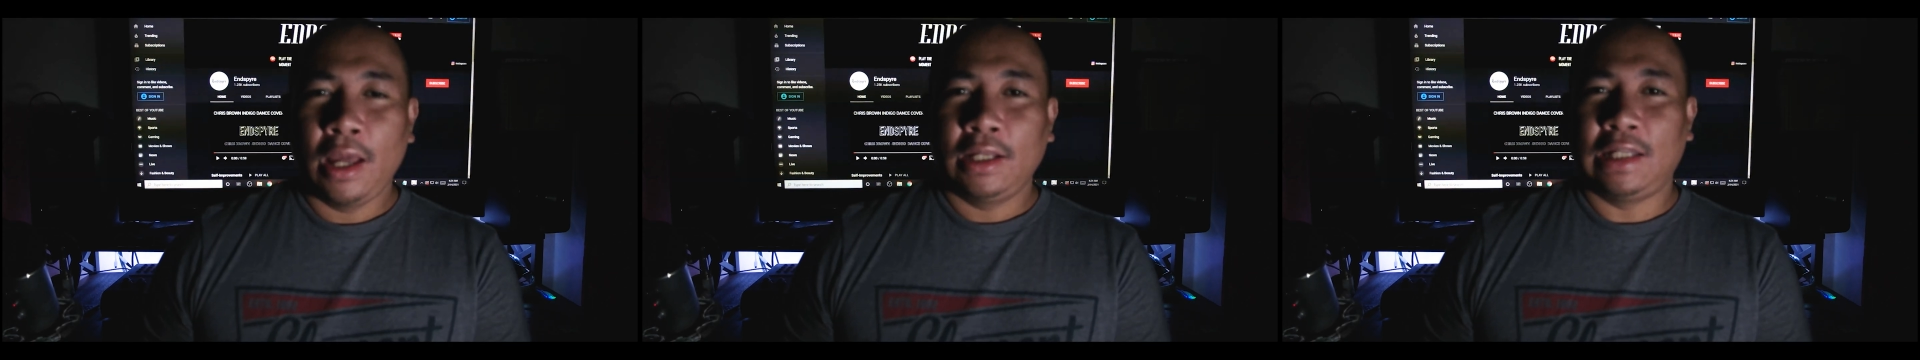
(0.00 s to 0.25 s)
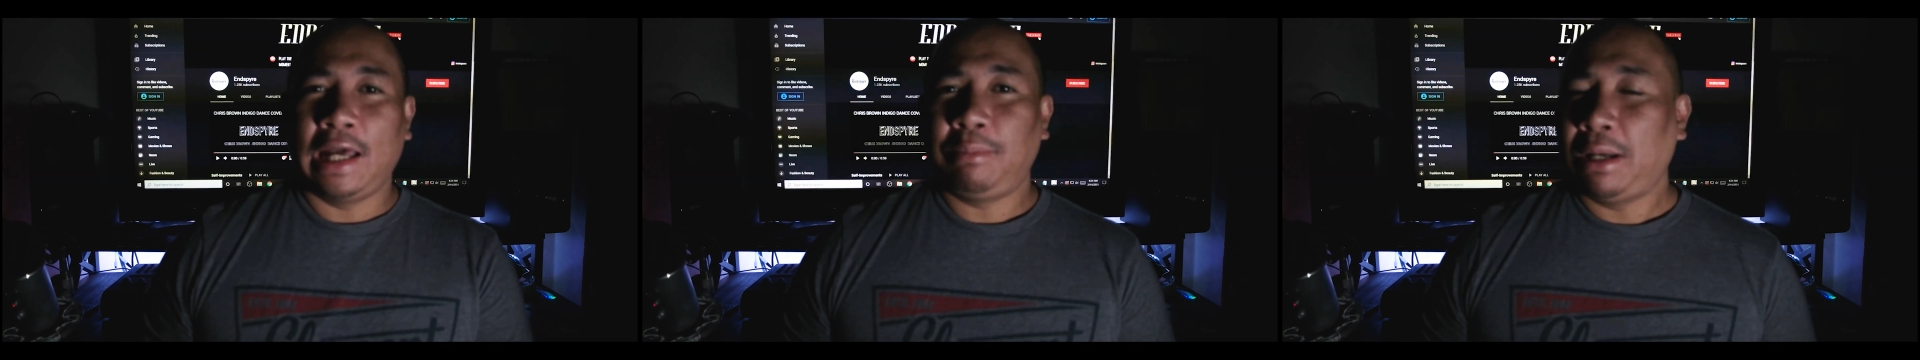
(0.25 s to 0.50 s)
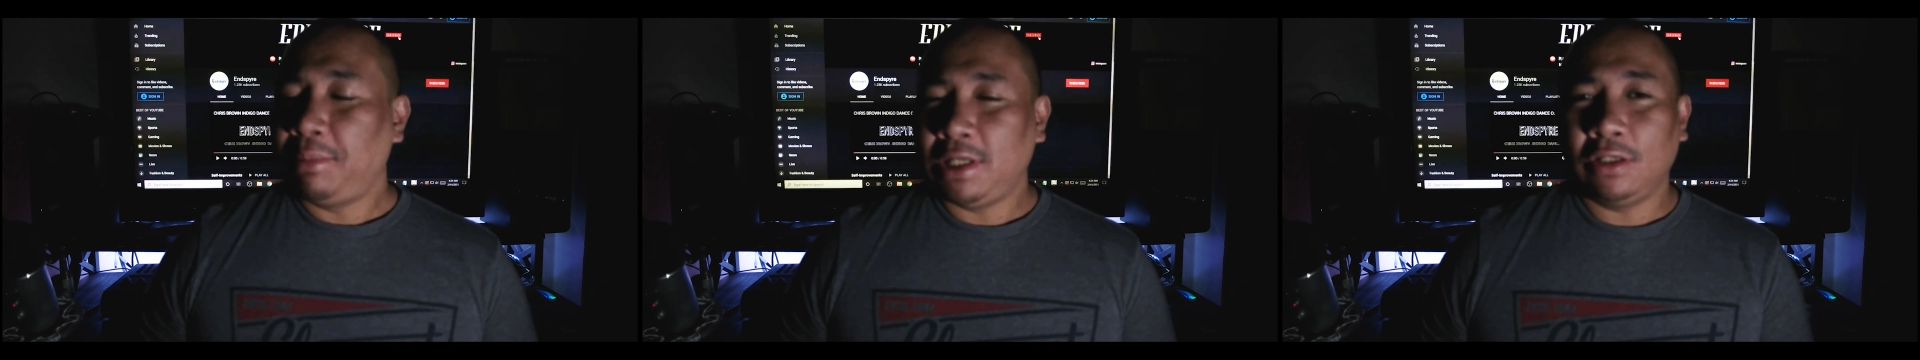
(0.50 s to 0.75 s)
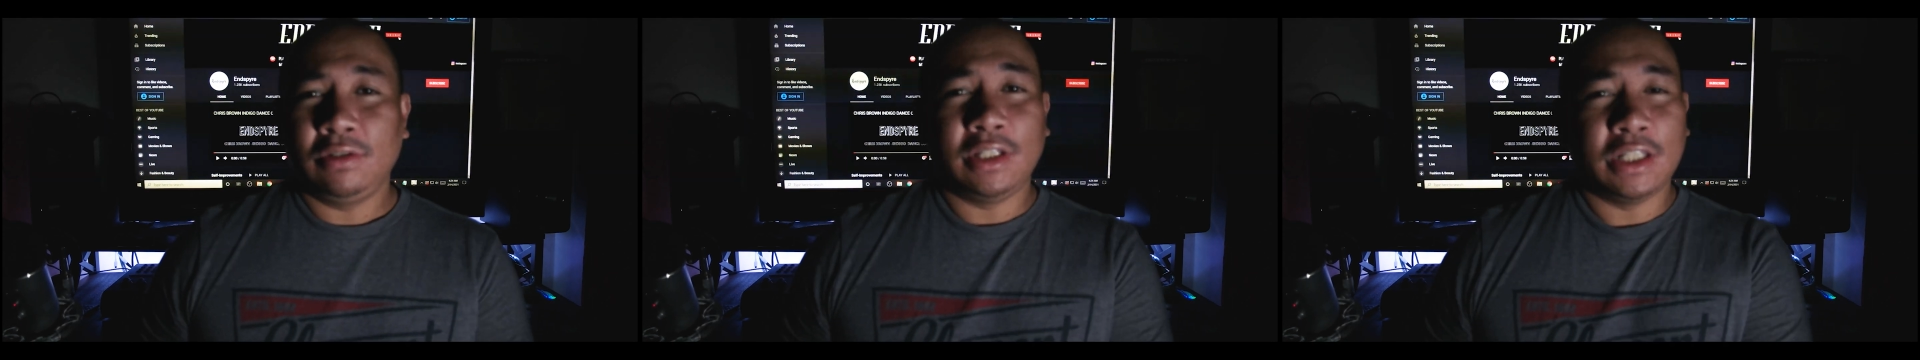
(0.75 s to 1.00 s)
That might be
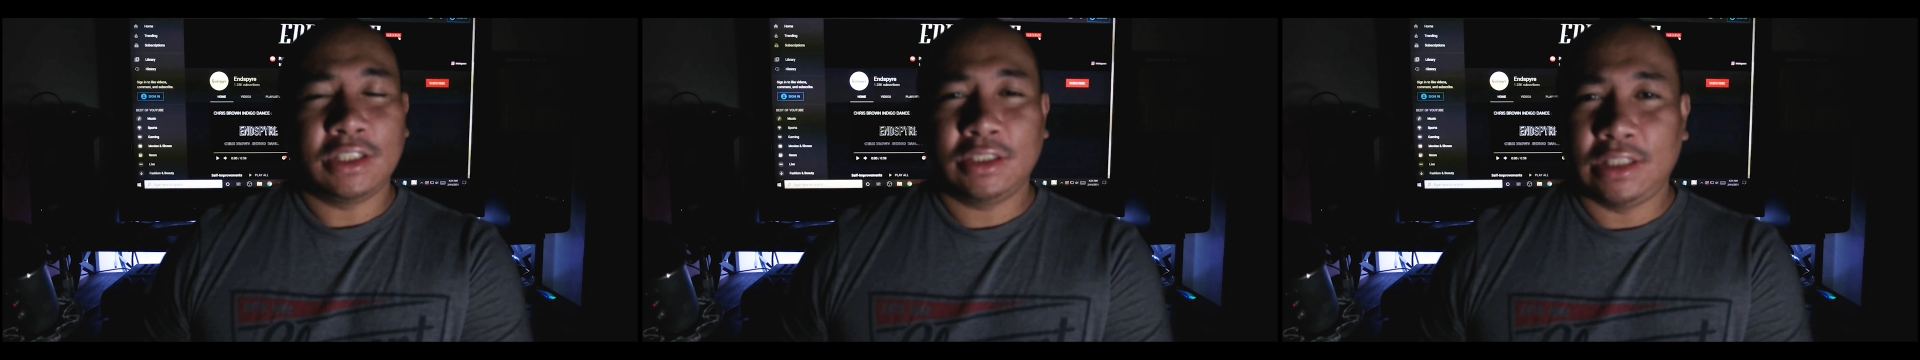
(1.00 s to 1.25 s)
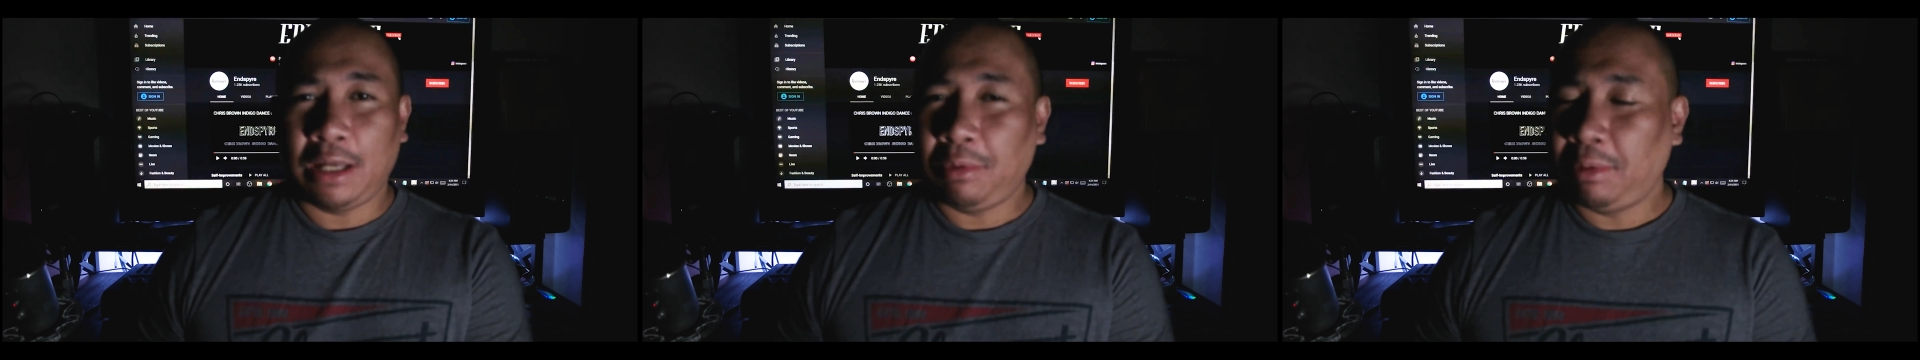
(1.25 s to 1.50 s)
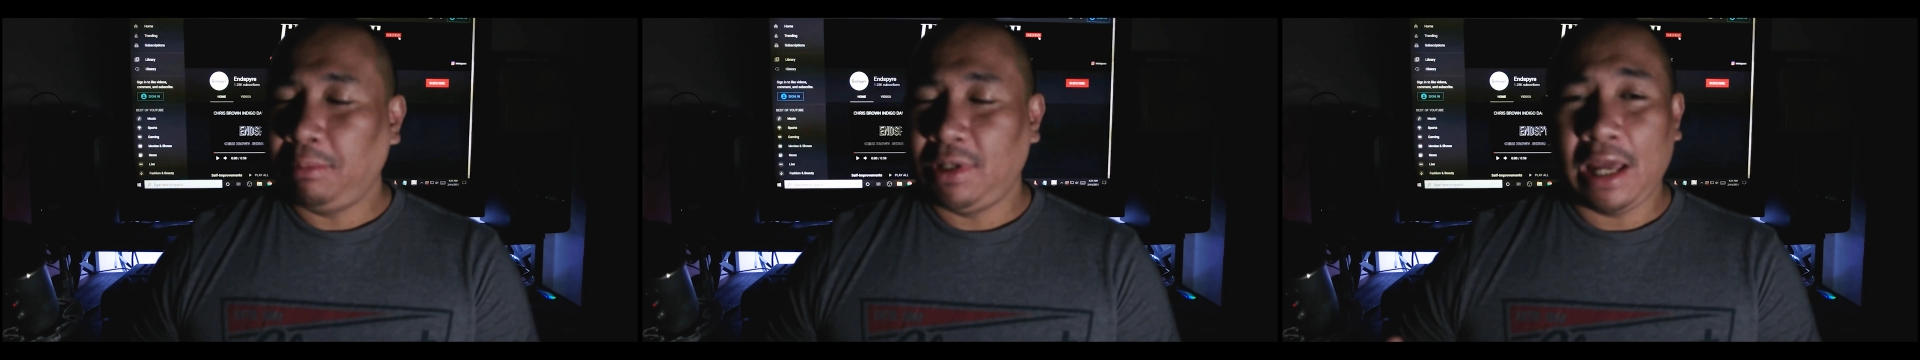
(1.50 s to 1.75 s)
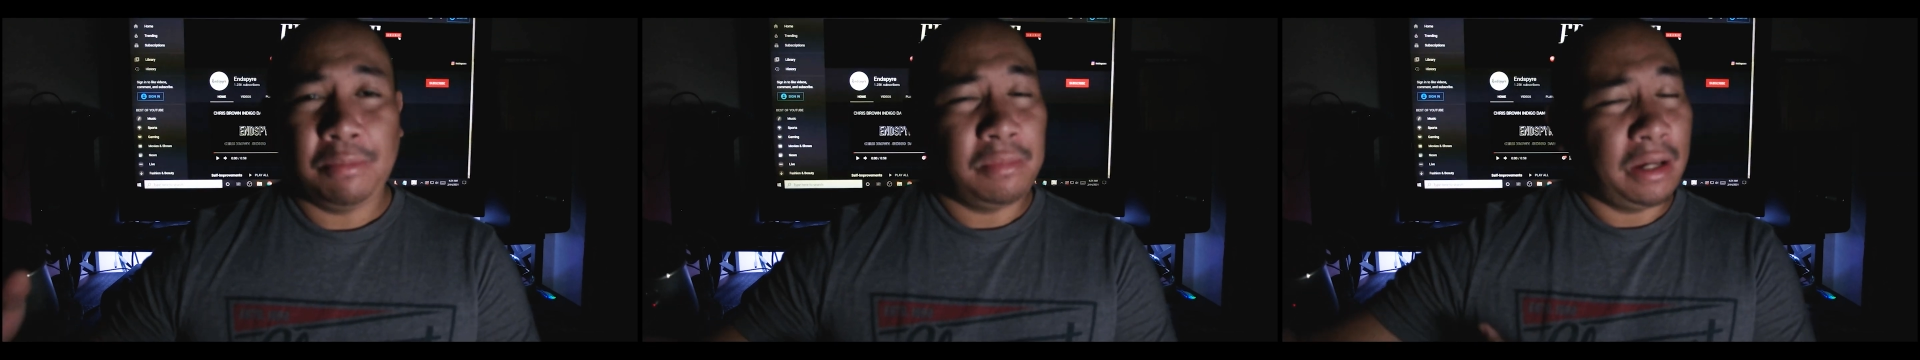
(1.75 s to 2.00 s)
your niche.
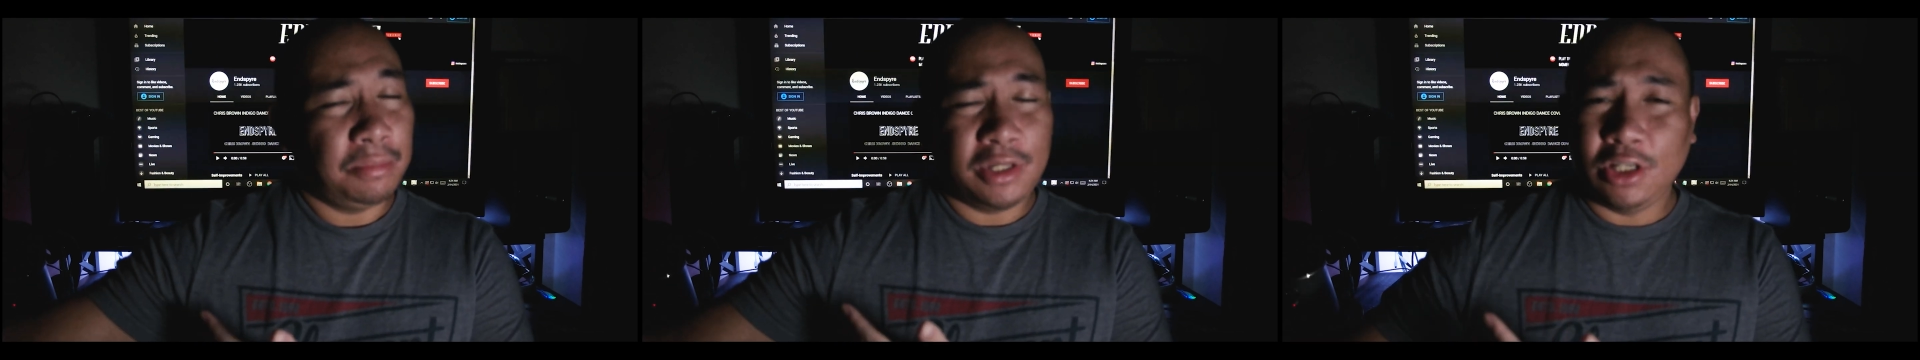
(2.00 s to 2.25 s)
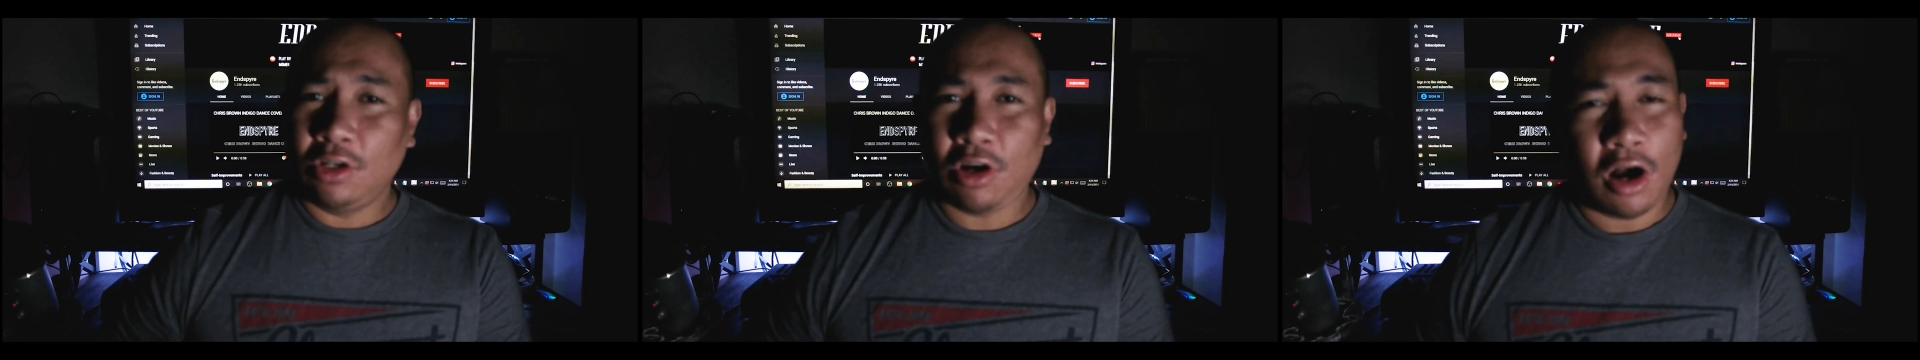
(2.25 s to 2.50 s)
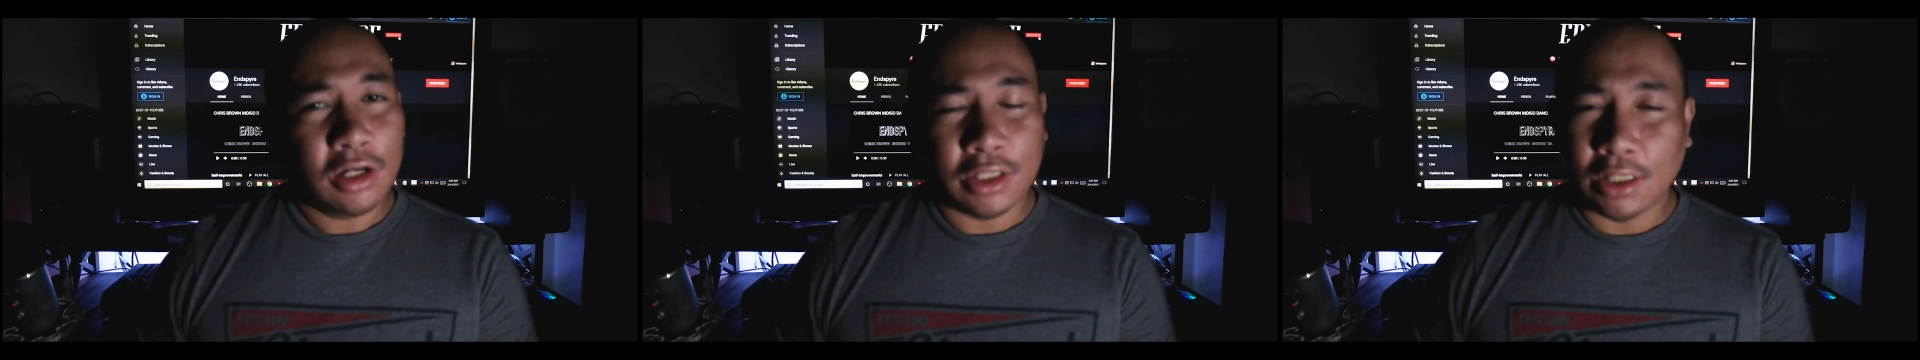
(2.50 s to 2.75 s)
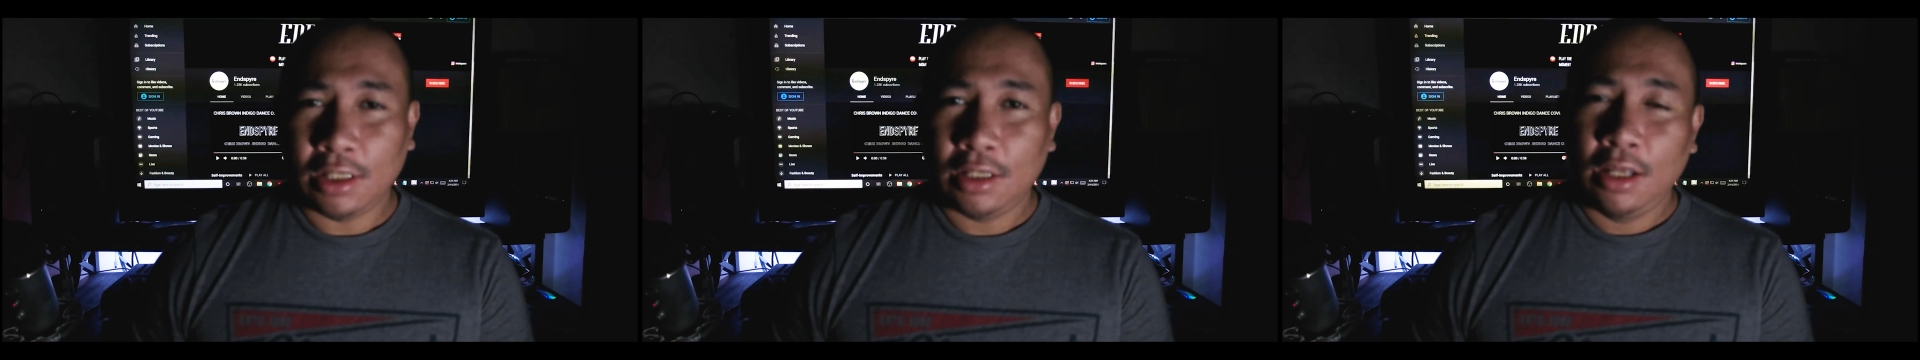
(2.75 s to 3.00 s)
That might be your calling.